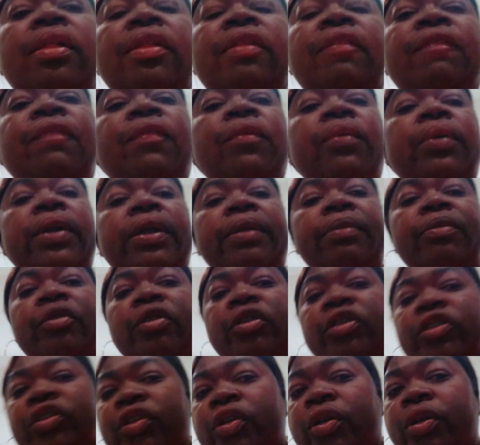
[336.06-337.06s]
the phone then
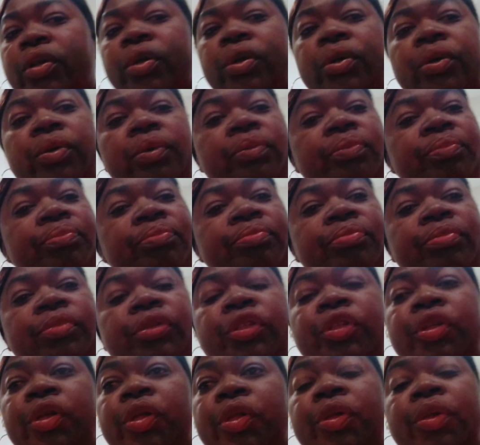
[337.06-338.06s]
just shut down.
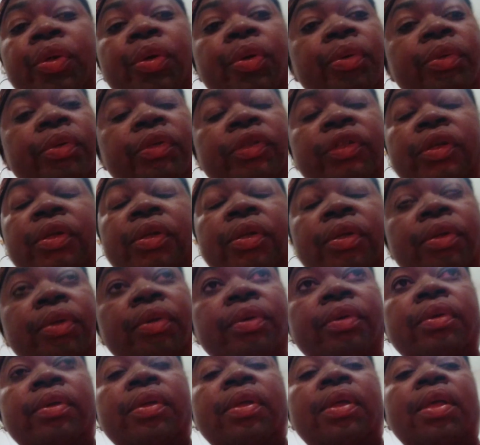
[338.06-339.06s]
Shut
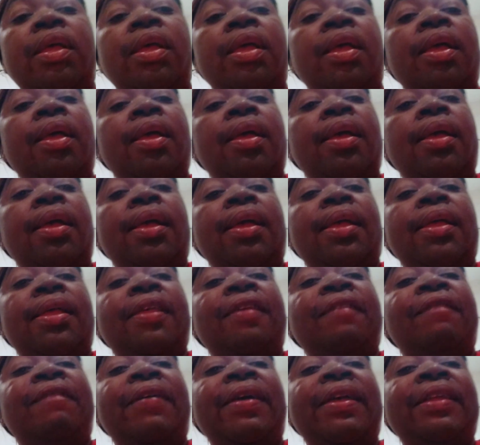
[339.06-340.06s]
down.
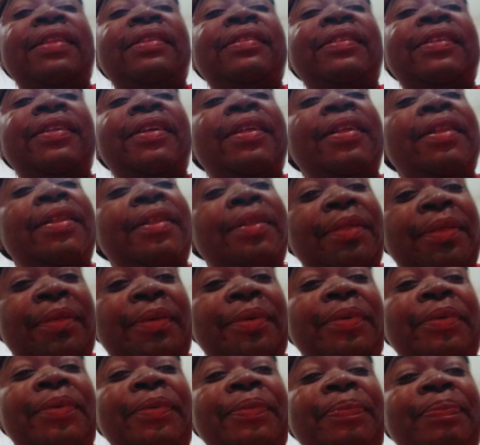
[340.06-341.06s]
If I tell
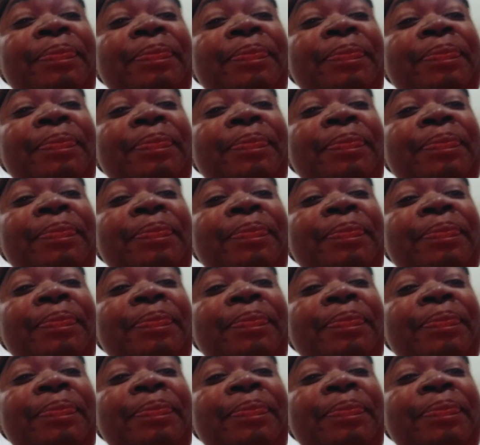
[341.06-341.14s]
you,